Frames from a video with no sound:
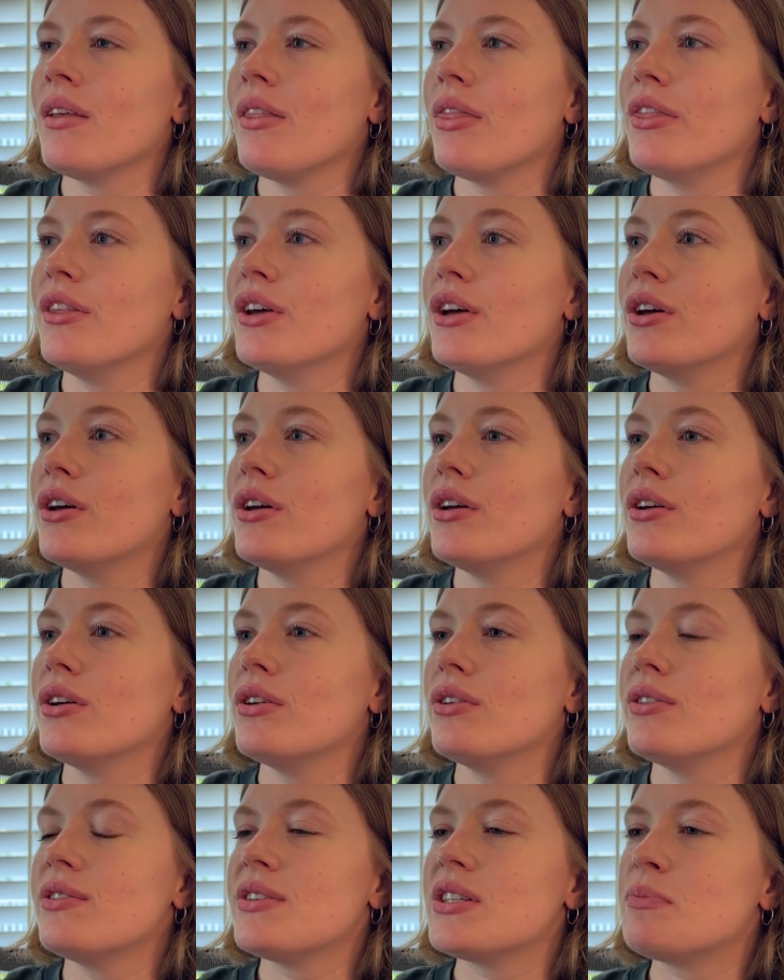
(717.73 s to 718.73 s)

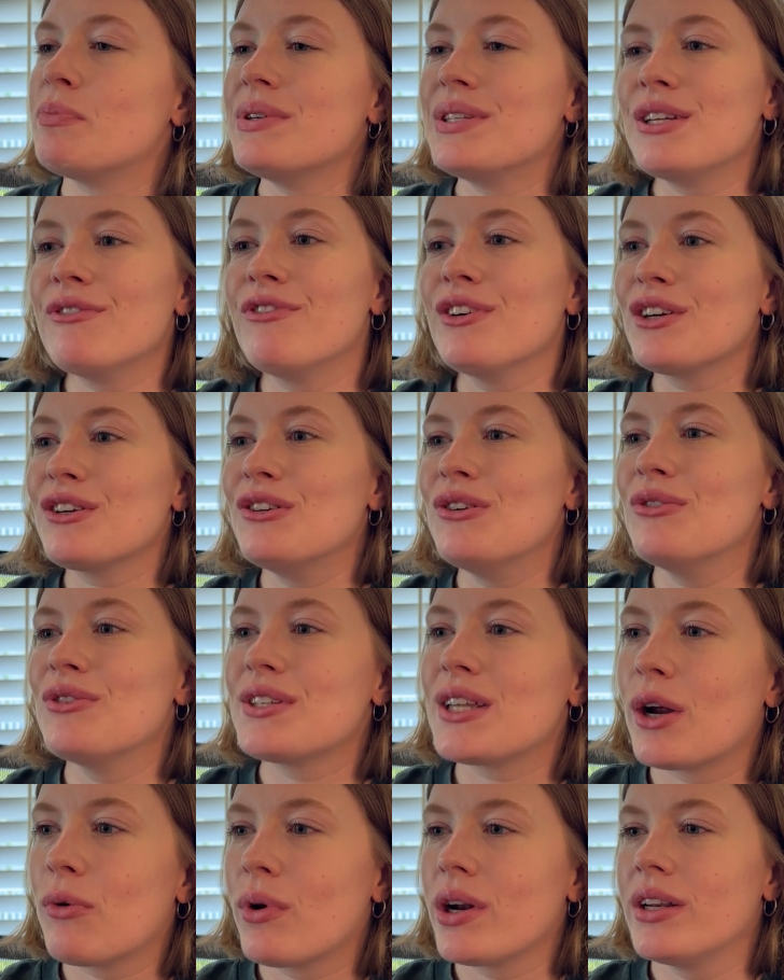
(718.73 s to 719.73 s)
The specific news
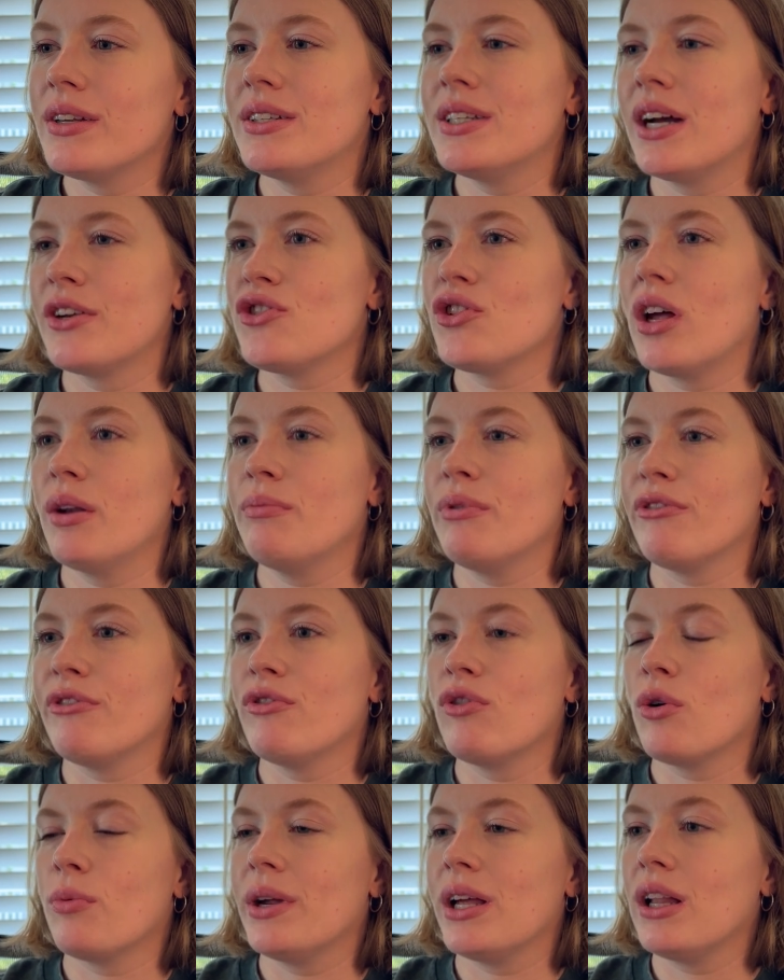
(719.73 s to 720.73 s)
that I wanted to touch on
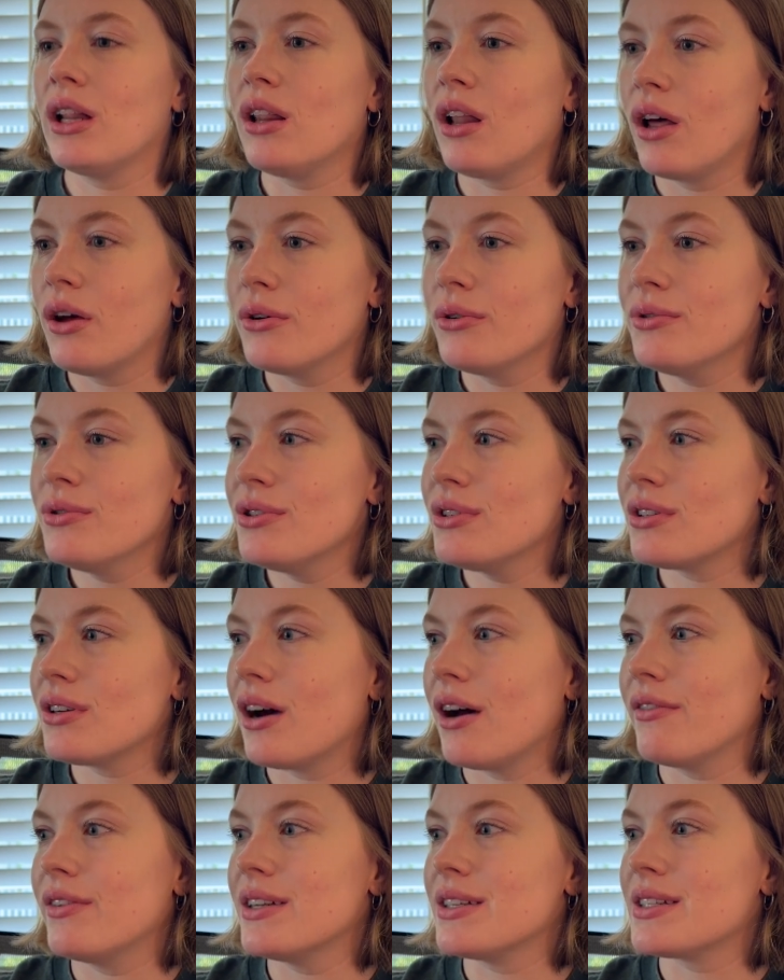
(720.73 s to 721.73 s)
before we close,
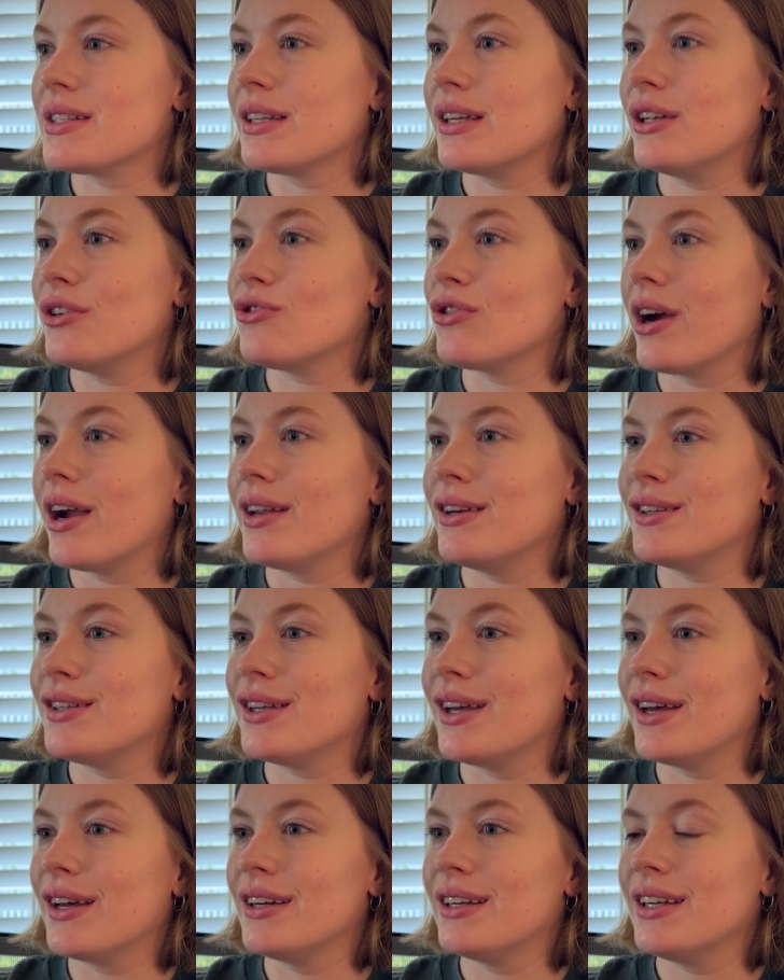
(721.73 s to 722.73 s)
obviously trying
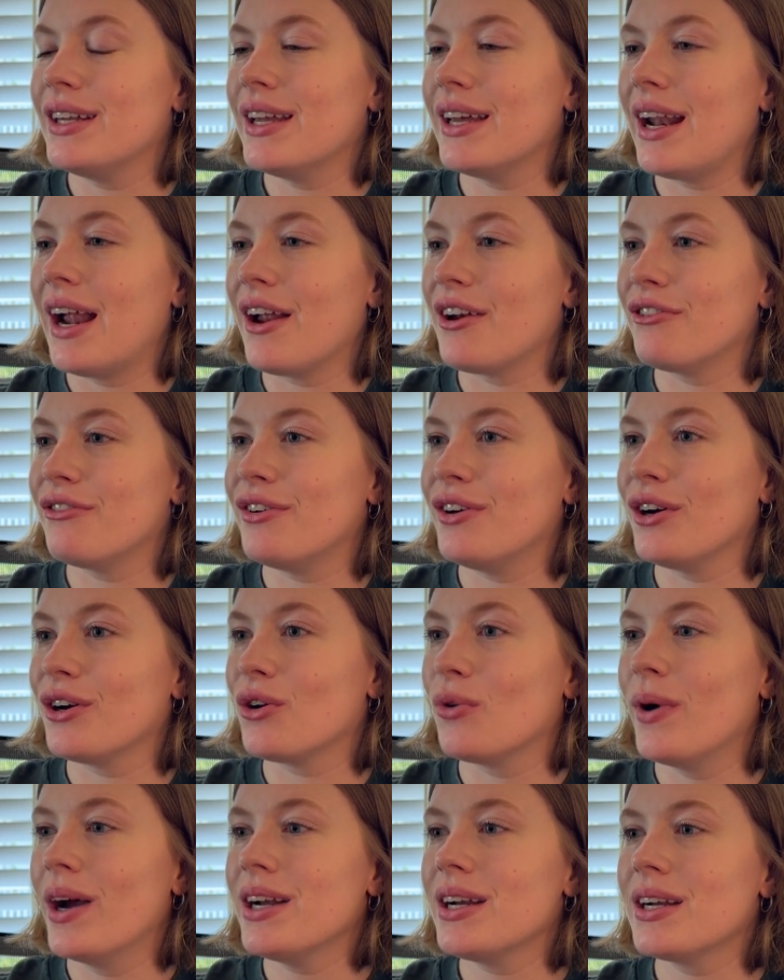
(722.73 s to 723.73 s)
to get out of here
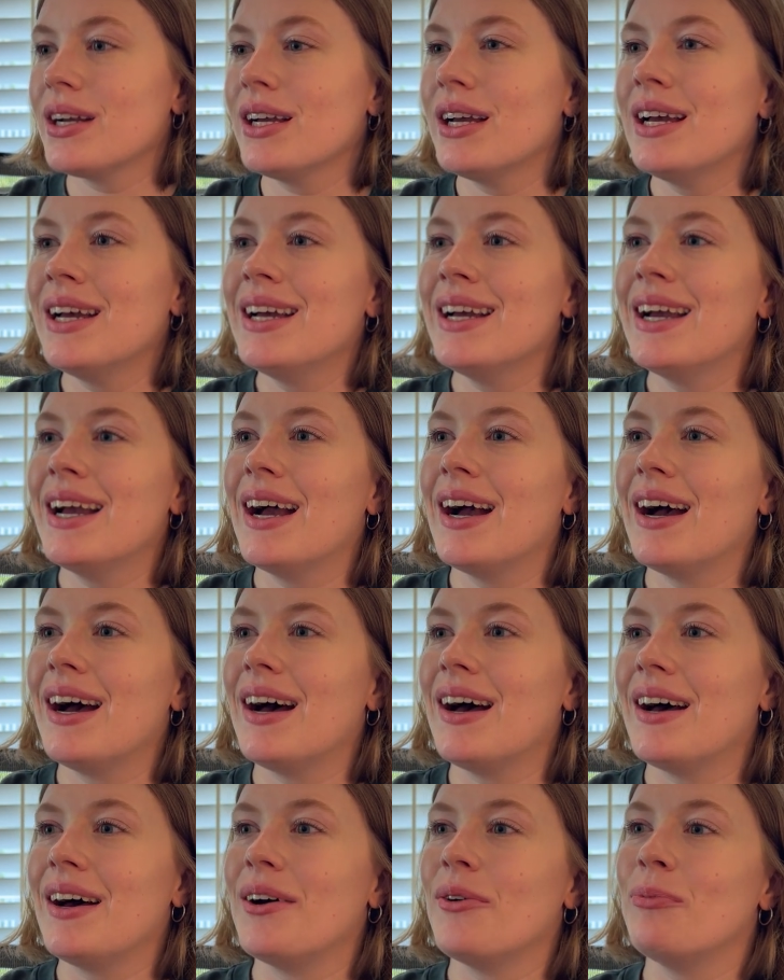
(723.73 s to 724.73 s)
quick,
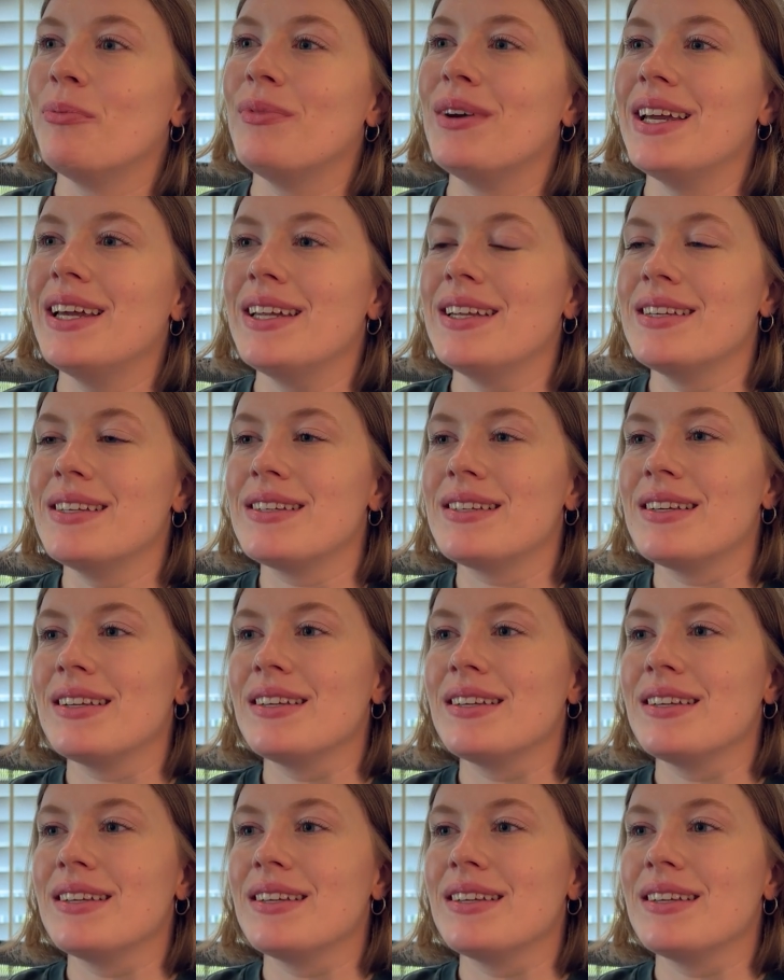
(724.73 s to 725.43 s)
is